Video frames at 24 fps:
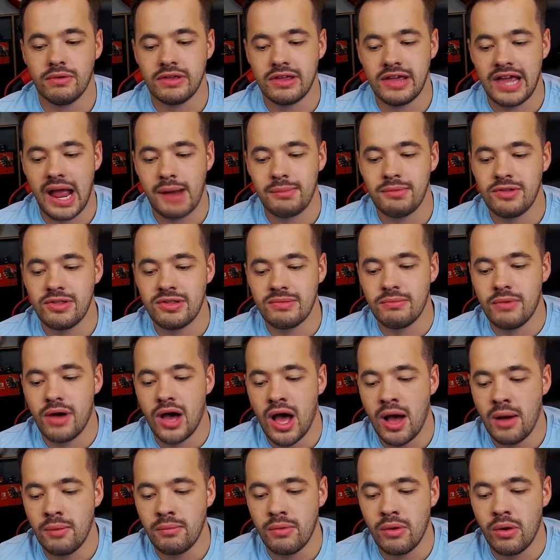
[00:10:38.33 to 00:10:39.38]
Cameron's
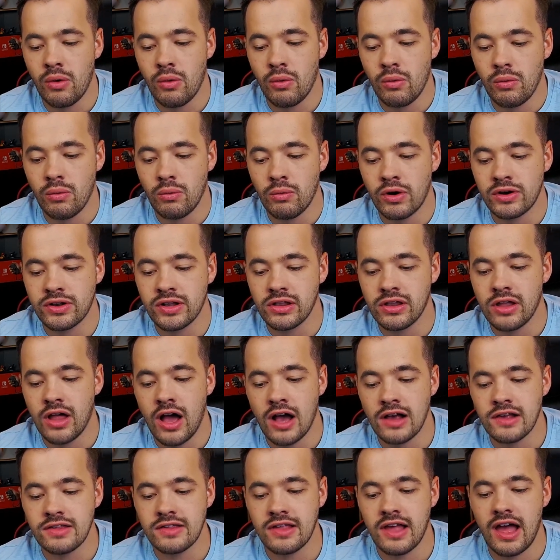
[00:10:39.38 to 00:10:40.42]
mom worked
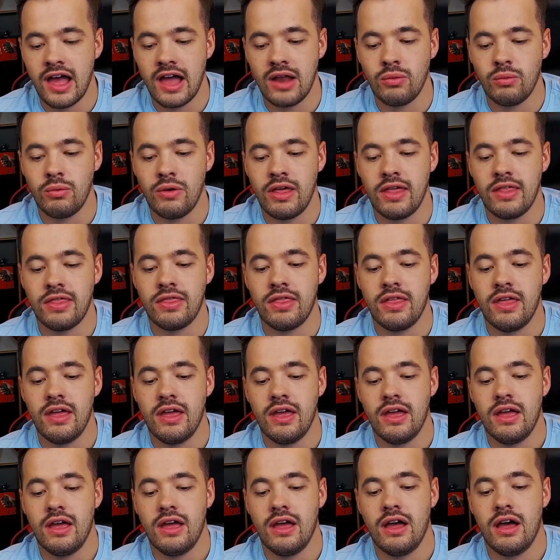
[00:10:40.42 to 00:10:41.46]
alongside with
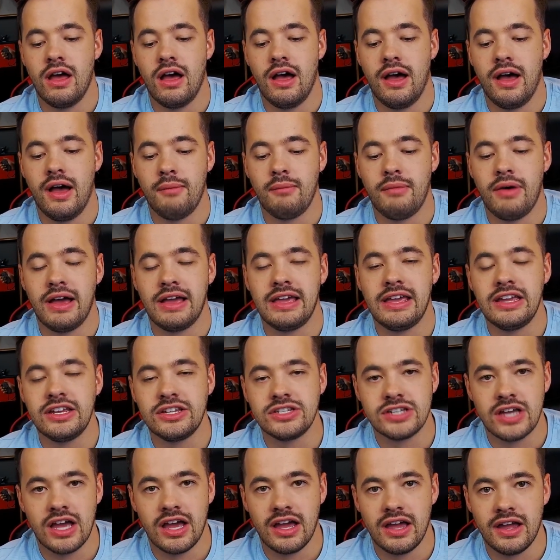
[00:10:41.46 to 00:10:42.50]

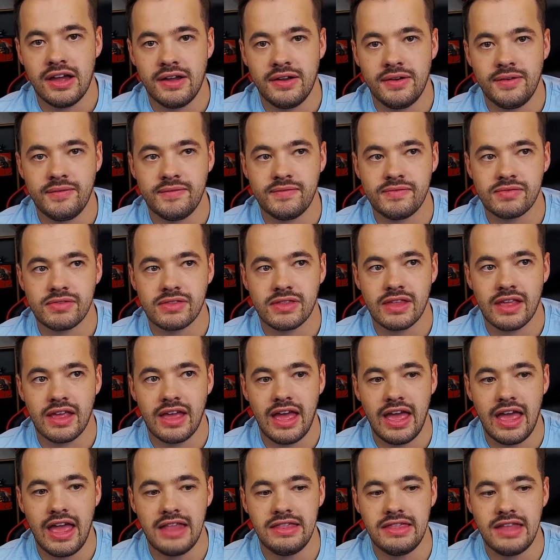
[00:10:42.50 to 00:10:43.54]
Aisha,
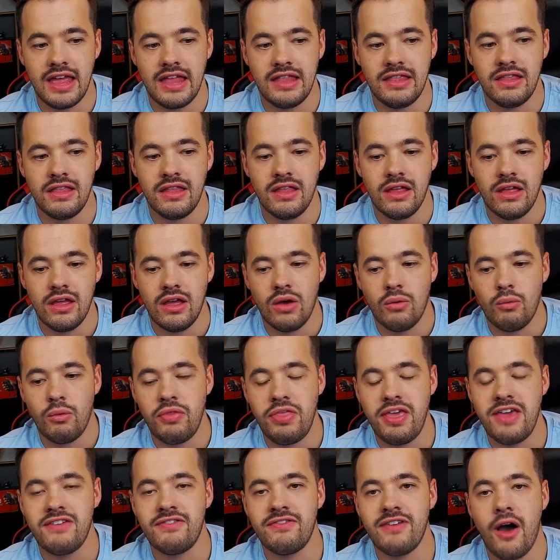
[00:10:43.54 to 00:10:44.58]
and then when
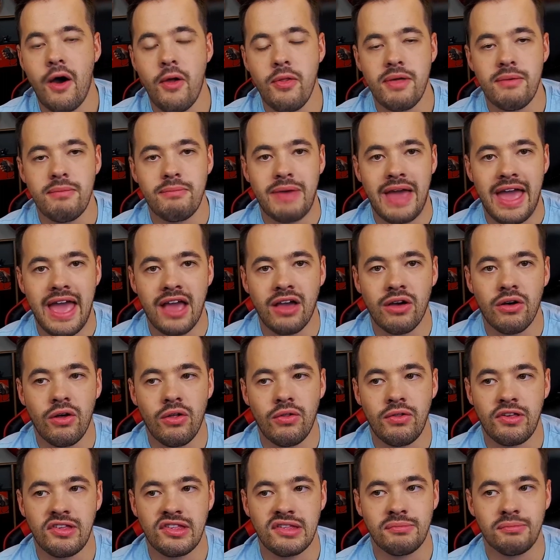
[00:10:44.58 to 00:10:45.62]
they found the bangle,
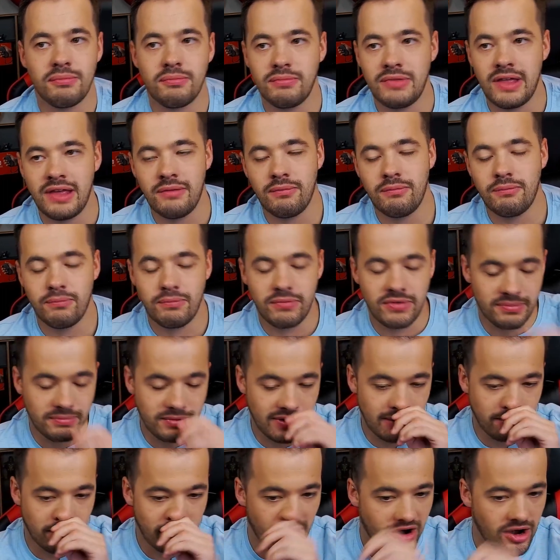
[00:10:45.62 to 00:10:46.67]
they
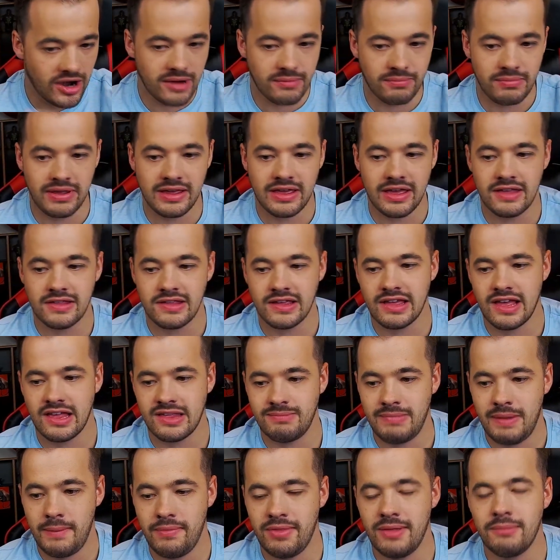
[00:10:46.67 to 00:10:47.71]
split apart because I guess
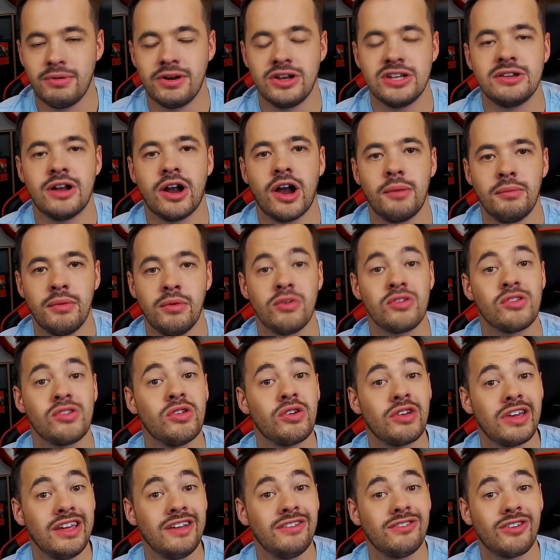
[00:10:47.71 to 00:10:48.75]
maybe the British Army was
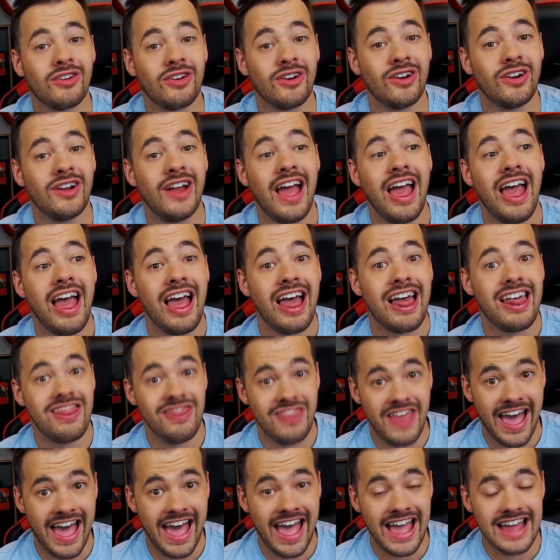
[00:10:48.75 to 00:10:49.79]
looking for
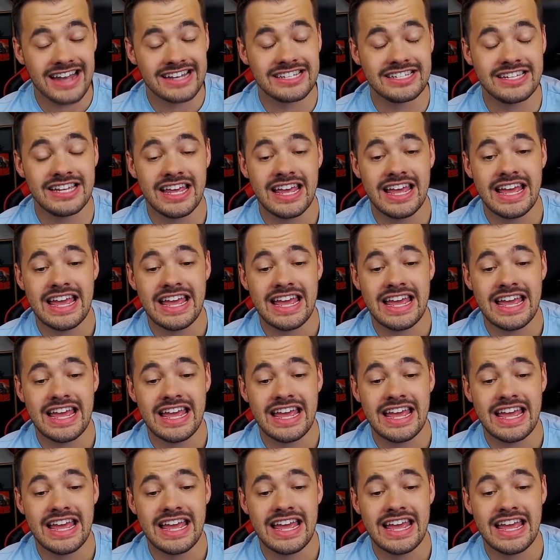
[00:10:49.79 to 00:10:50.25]
that.